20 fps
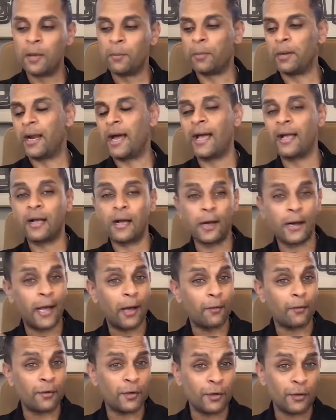But I cut
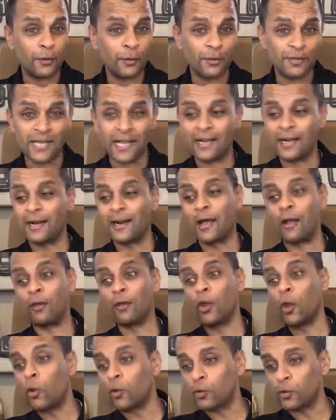out news. I cut out
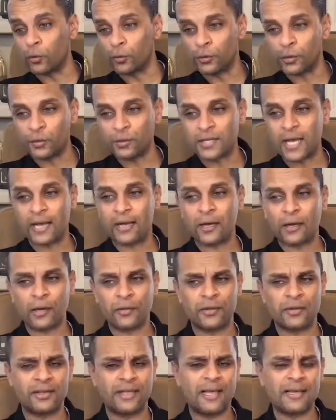local news. I cut
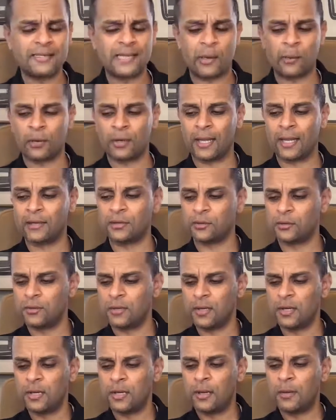out the things that were like
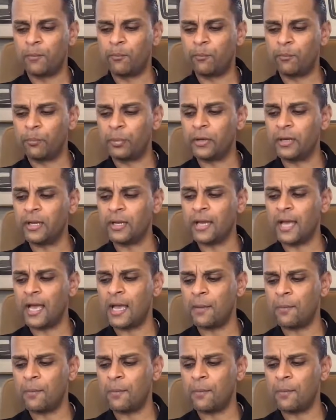putting